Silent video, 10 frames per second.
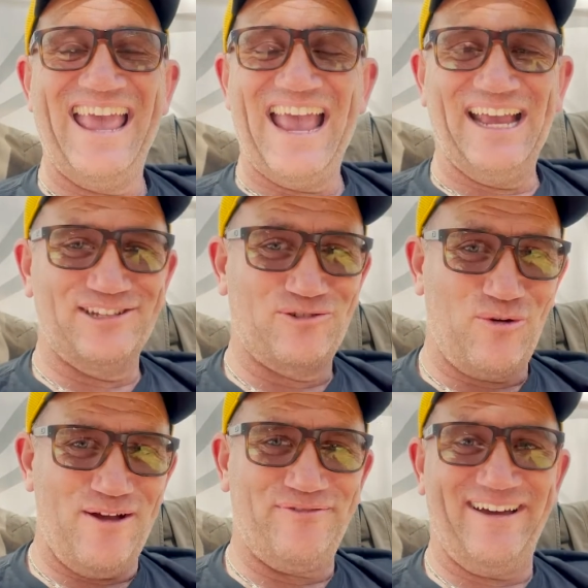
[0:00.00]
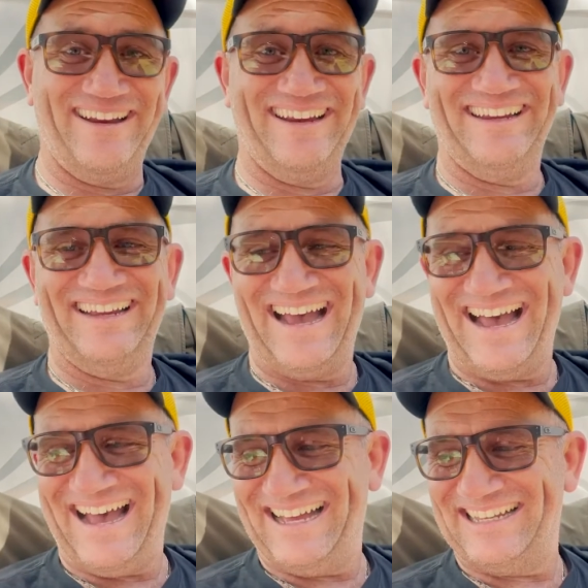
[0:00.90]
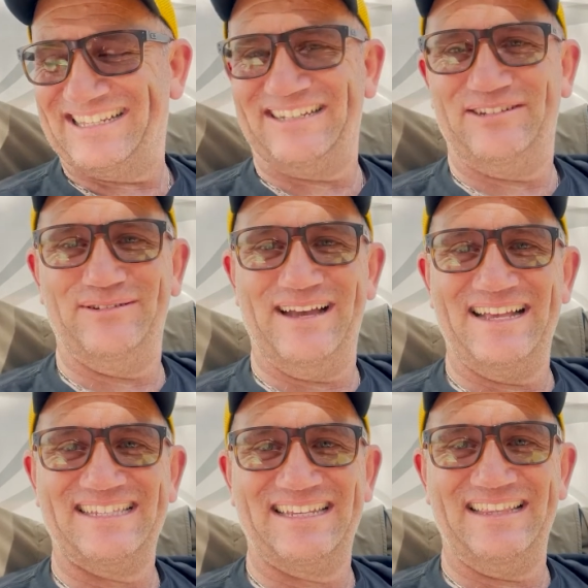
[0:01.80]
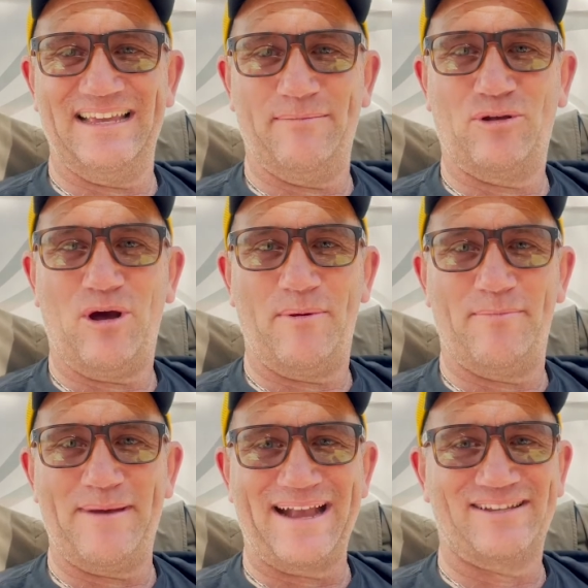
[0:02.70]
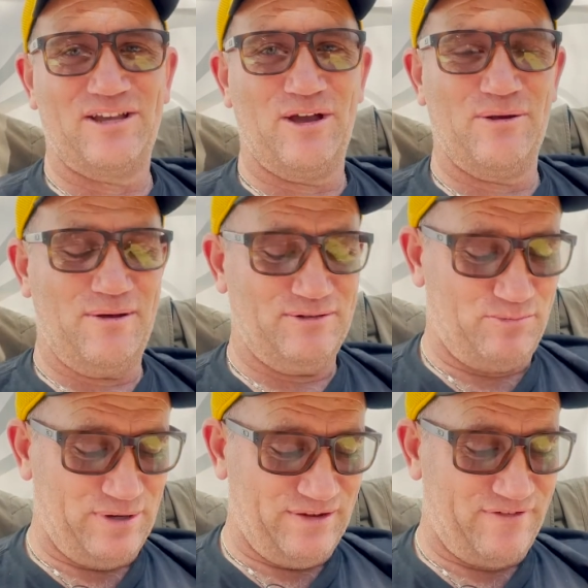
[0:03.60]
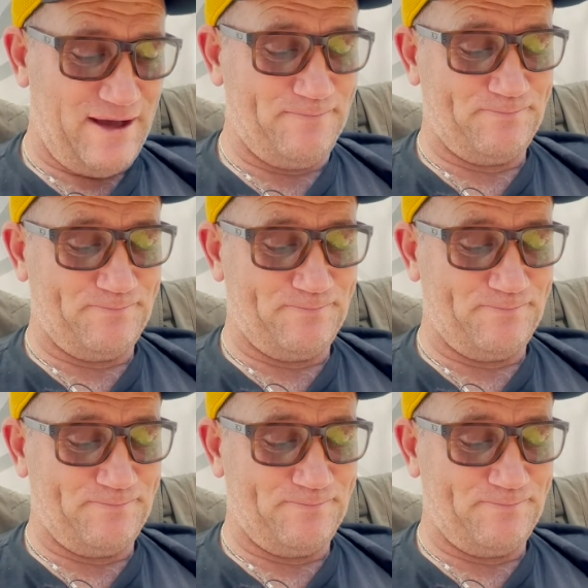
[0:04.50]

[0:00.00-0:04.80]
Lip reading: It's quite funny to see them cop it back. So it was pretty fun.